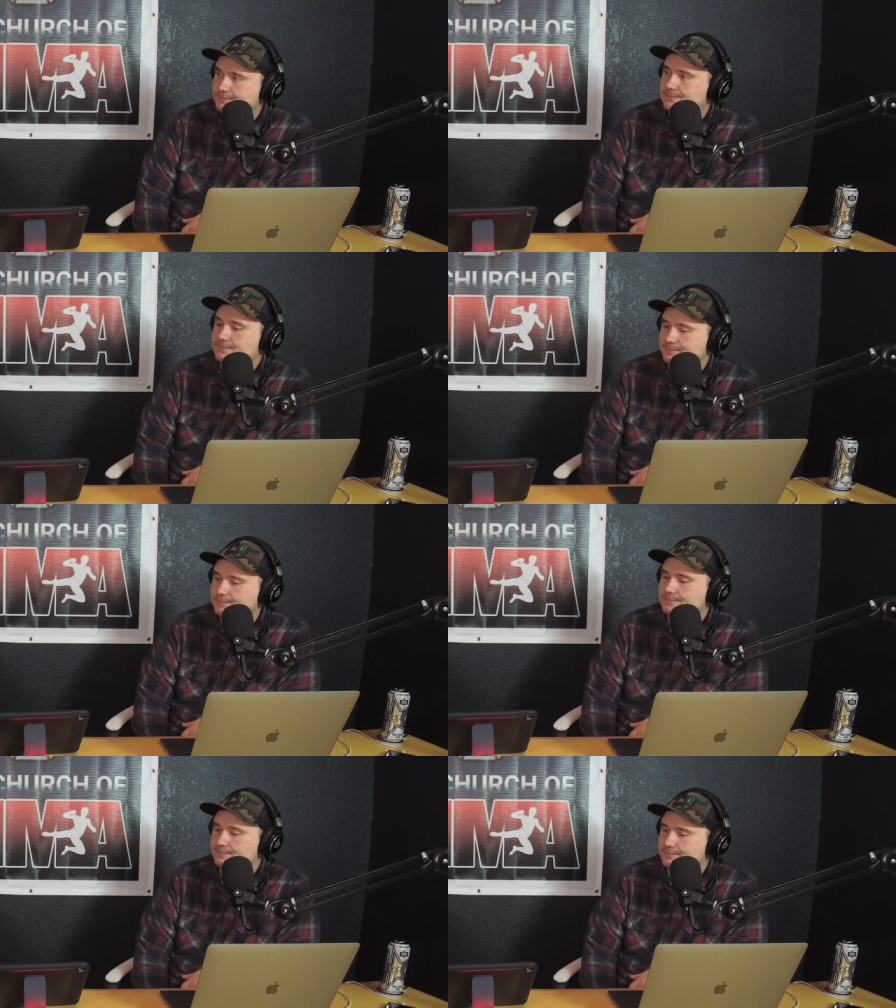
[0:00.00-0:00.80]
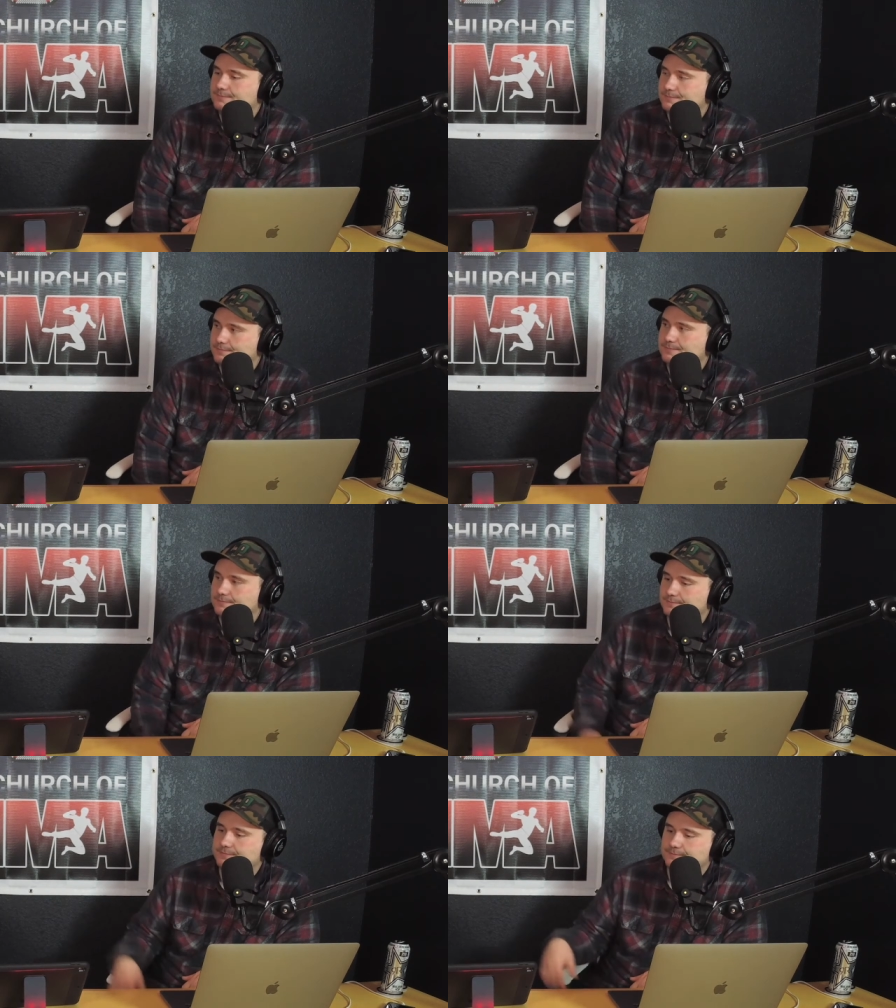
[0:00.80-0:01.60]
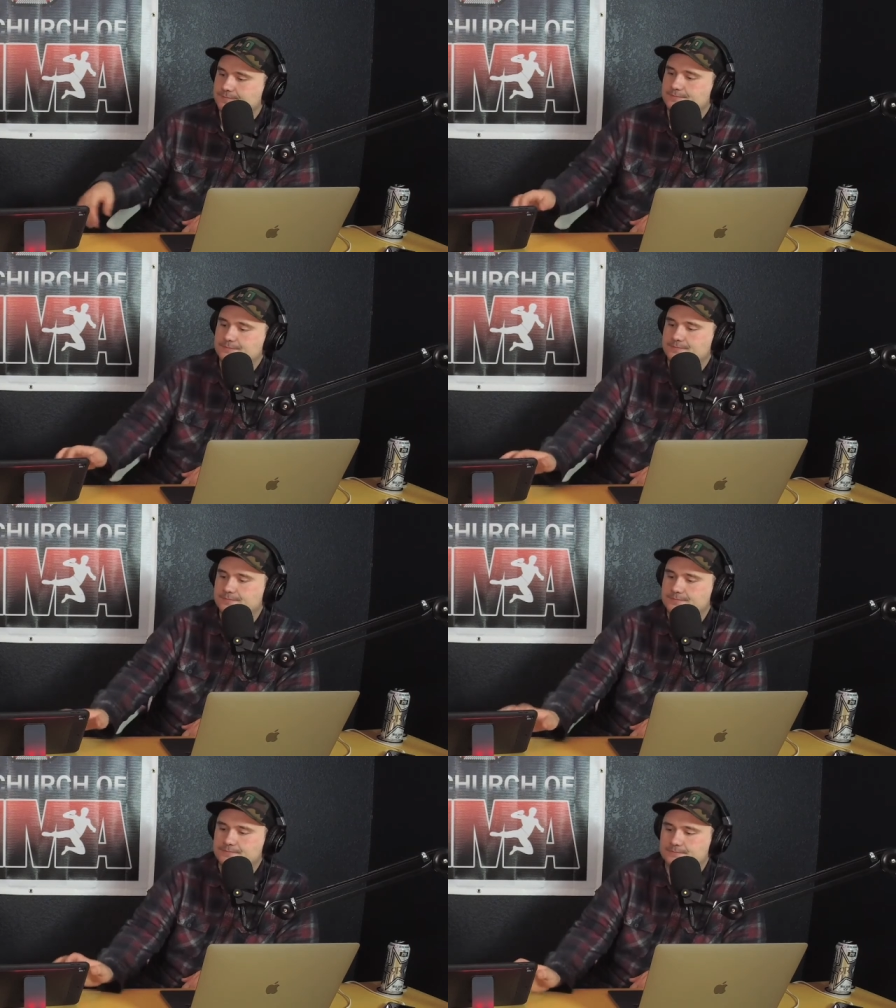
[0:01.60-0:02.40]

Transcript: she's doing what's best for her. And, you